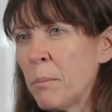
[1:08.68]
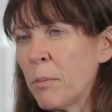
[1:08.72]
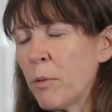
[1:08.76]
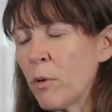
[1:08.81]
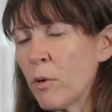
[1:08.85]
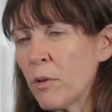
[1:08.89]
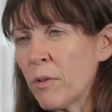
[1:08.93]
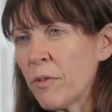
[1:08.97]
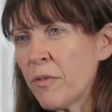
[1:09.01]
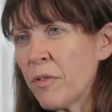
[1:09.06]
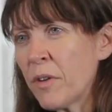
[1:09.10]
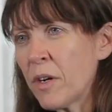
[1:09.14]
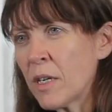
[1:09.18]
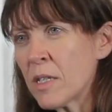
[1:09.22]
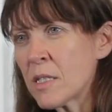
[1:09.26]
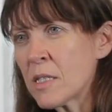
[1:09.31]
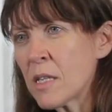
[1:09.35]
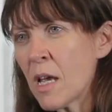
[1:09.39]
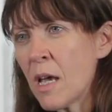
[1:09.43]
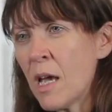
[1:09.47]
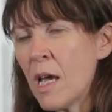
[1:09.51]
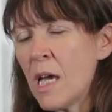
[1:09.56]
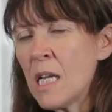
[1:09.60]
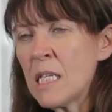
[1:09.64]
important for
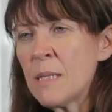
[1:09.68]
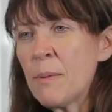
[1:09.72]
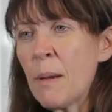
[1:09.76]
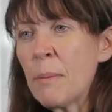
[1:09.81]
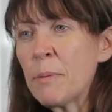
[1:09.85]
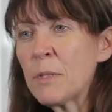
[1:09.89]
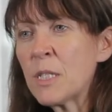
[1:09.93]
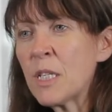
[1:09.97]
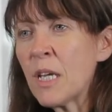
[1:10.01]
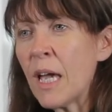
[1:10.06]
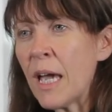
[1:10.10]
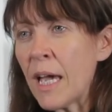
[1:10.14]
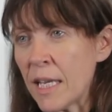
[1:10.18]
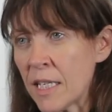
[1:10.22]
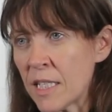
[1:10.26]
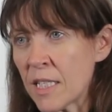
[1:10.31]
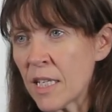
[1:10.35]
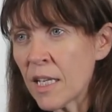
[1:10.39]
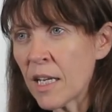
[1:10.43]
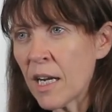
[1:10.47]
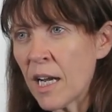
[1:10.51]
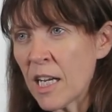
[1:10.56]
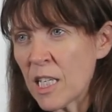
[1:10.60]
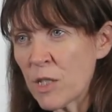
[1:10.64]
us to be able to
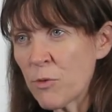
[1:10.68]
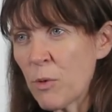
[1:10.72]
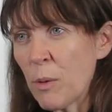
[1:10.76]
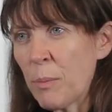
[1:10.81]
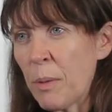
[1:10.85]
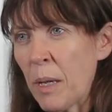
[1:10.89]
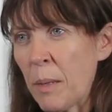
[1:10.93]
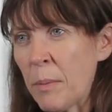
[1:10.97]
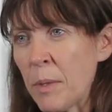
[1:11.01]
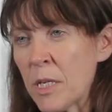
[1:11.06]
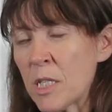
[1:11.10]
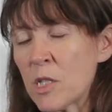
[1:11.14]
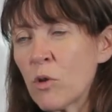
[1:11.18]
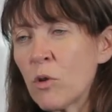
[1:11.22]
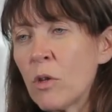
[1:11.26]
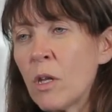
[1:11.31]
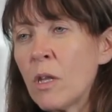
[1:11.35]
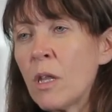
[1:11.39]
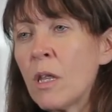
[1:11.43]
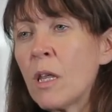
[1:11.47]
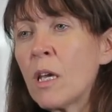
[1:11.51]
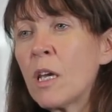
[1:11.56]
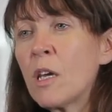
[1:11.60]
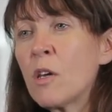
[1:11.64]
interact with babies so
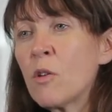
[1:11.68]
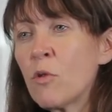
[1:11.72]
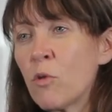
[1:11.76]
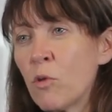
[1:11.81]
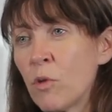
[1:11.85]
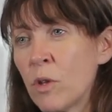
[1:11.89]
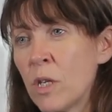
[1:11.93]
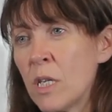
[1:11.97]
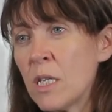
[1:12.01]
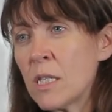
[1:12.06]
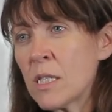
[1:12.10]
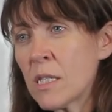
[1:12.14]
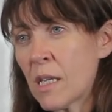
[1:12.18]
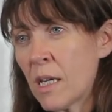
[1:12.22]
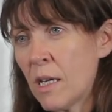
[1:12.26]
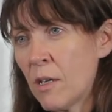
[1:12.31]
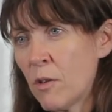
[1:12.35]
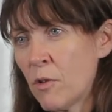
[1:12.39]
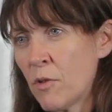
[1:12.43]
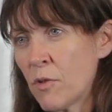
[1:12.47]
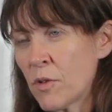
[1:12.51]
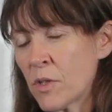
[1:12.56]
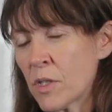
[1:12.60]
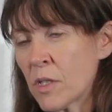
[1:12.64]
that they grow these
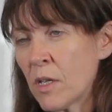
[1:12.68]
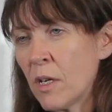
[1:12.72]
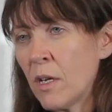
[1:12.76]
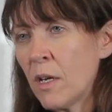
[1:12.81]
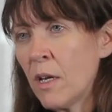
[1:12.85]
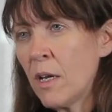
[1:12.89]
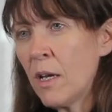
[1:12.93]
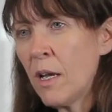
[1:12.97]
skills.